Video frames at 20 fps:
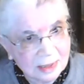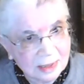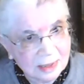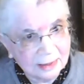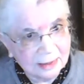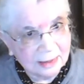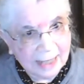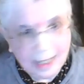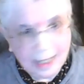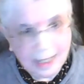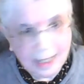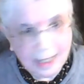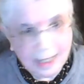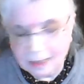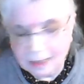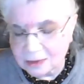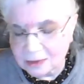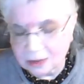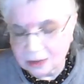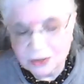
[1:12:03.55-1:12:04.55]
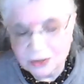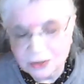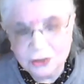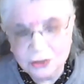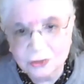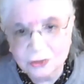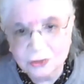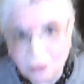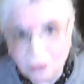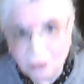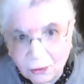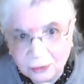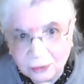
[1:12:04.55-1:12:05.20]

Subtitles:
they had such strong,